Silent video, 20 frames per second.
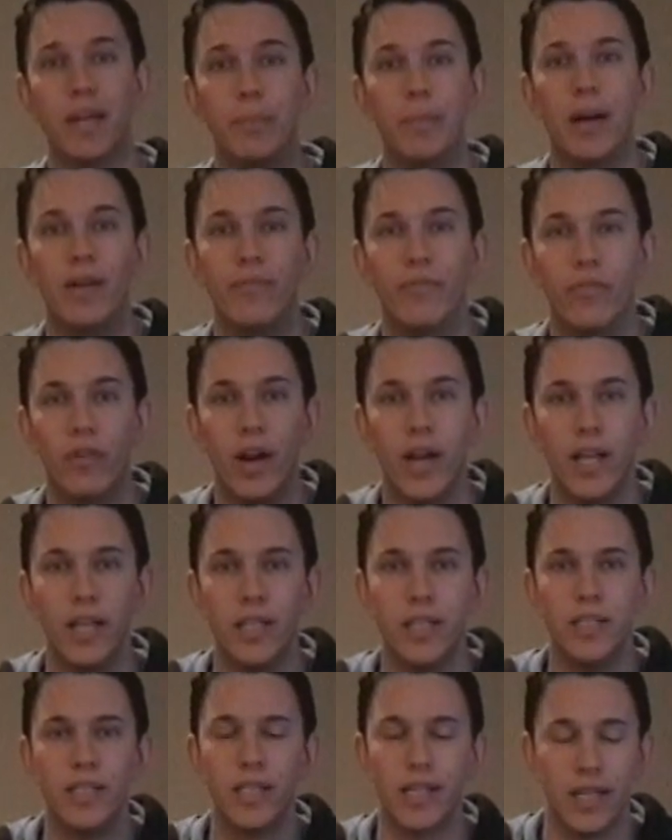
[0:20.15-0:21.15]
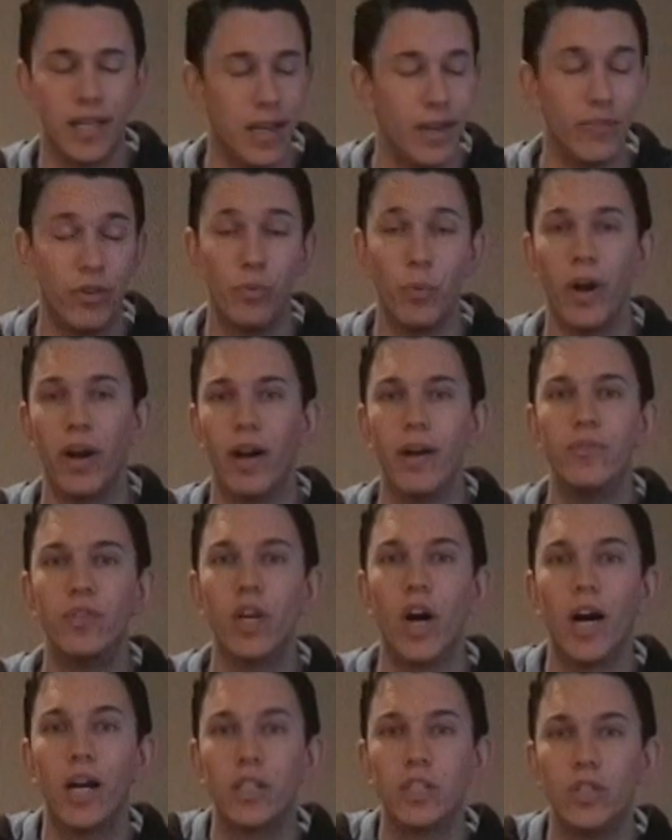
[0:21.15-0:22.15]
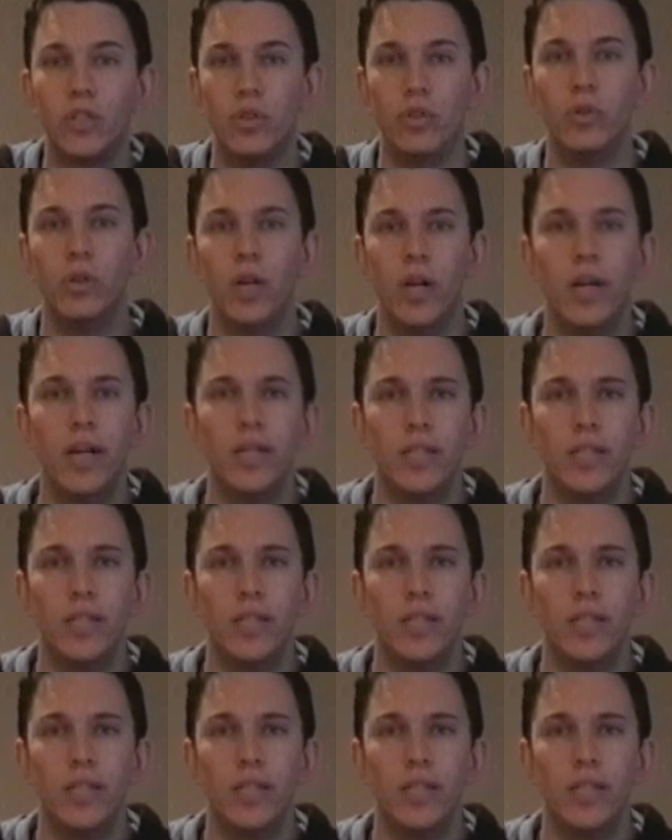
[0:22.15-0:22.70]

of my friends and everyone I've talked to,